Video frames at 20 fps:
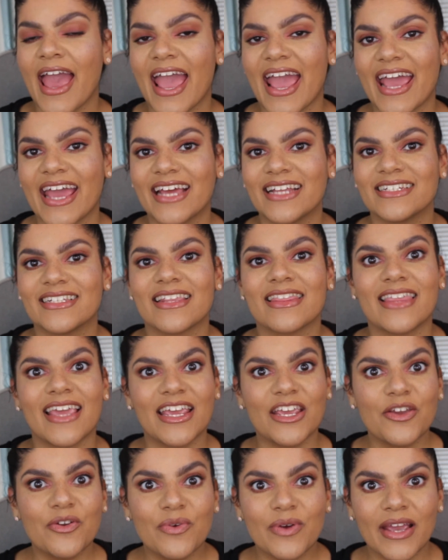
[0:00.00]
And
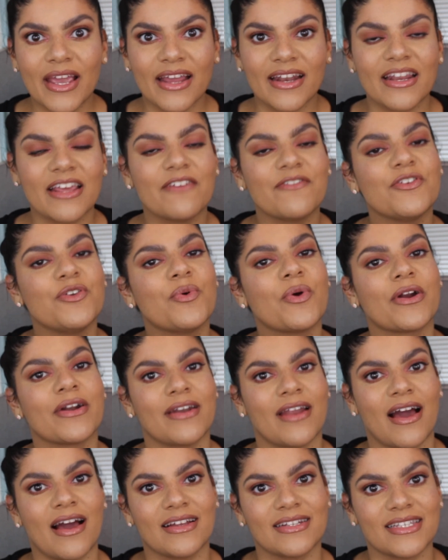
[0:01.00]
thank you again if you are
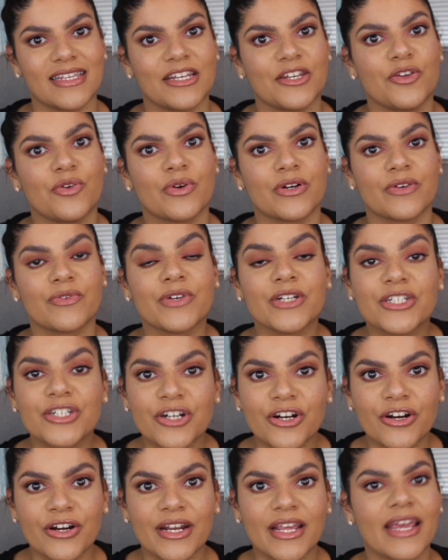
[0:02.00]
not and you are
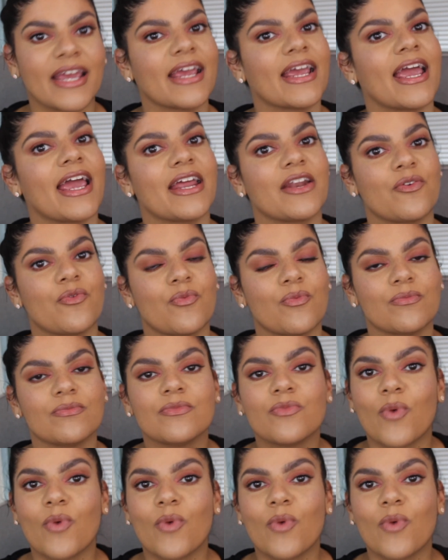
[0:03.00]
returning and